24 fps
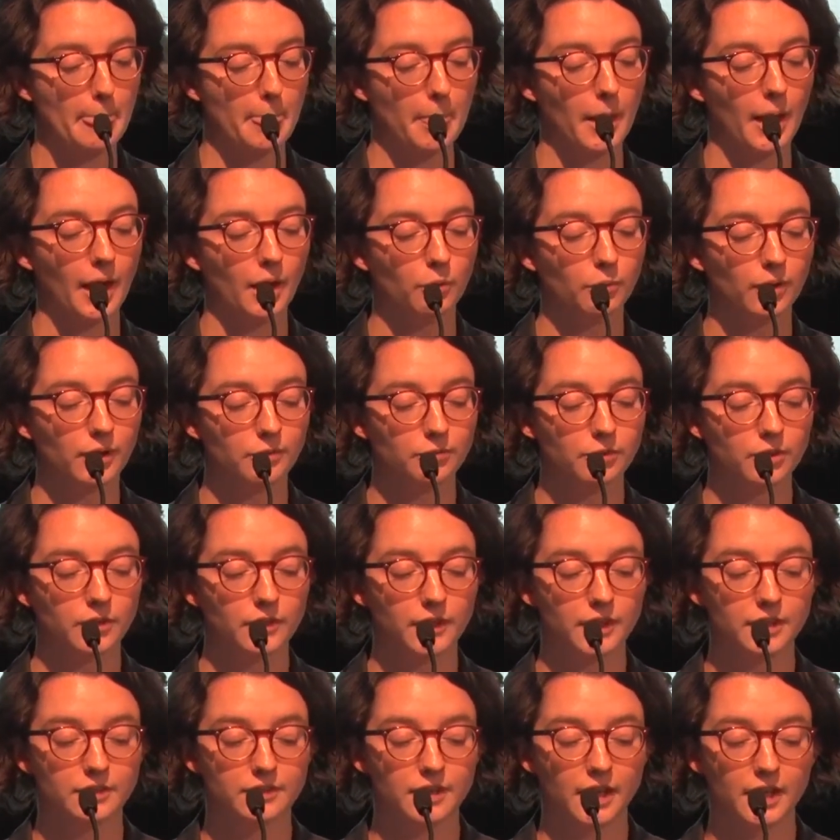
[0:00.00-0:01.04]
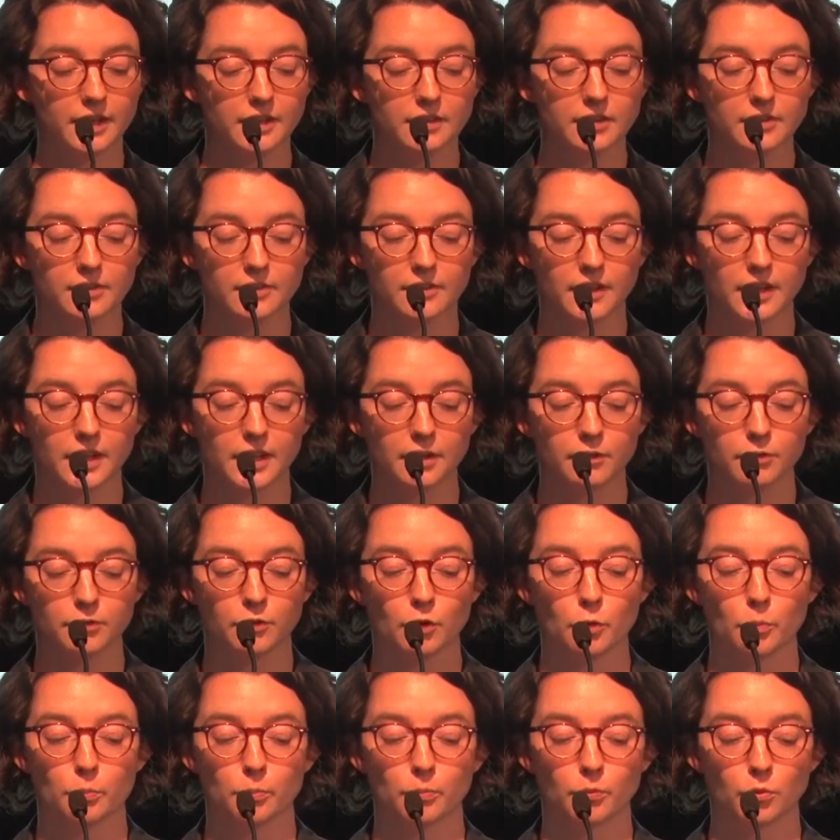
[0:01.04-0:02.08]
However, they tend to
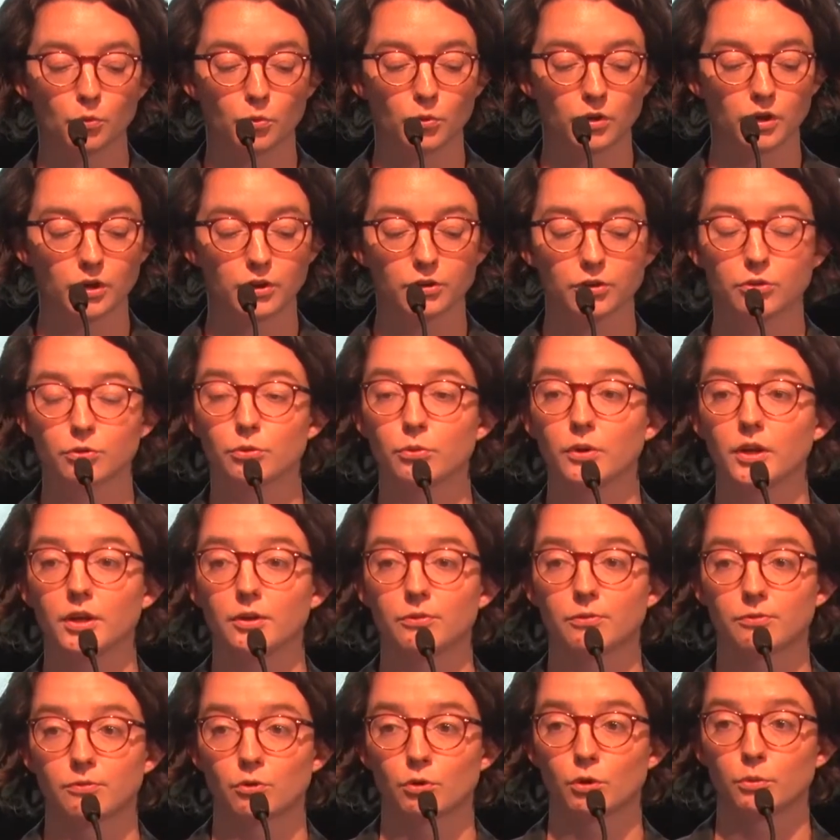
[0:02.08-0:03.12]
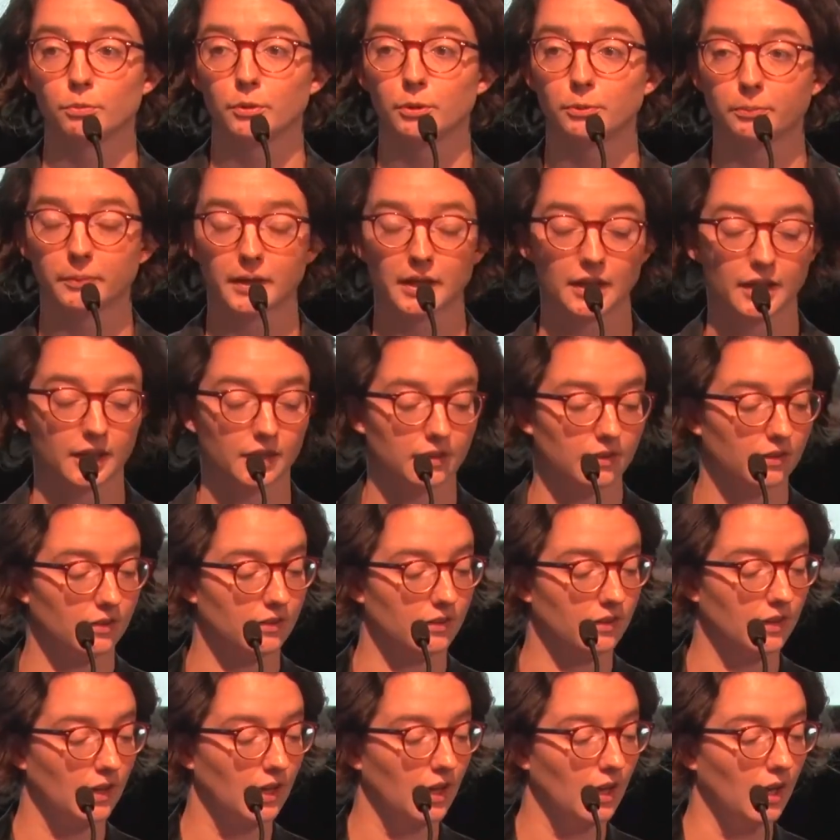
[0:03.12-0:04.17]
save more through informal
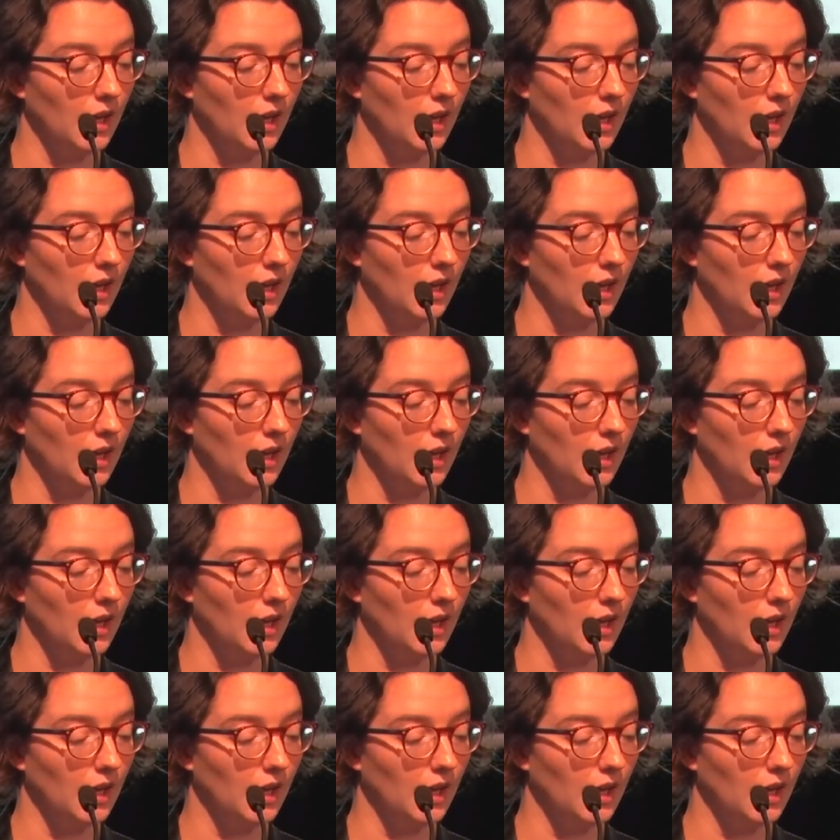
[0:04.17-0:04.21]
means,